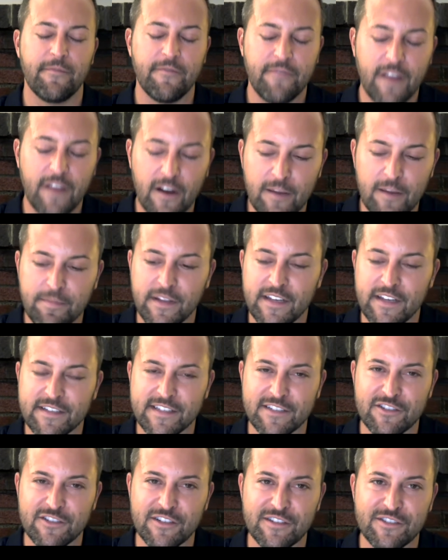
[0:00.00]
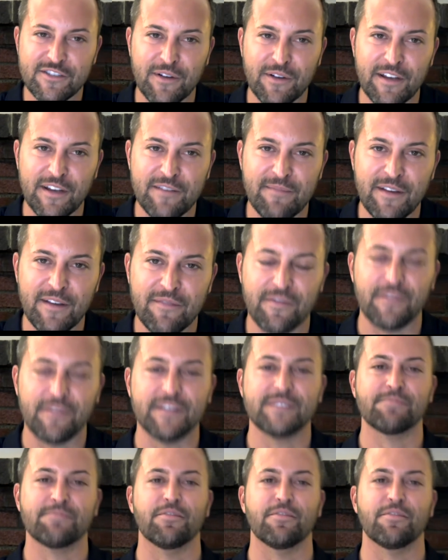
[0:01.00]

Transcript: very pleased that she's joined me for this